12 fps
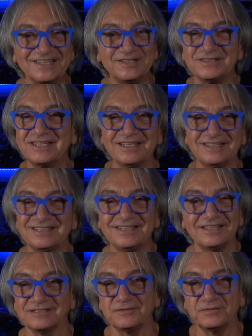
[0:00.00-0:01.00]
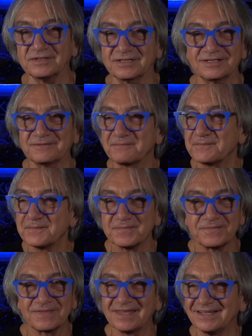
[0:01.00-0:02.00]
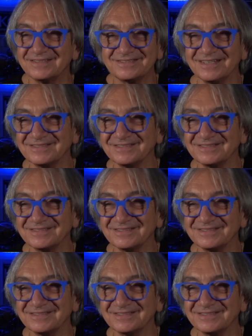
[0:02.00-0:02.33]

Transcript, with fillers: you know, that, it doesn't work. That's,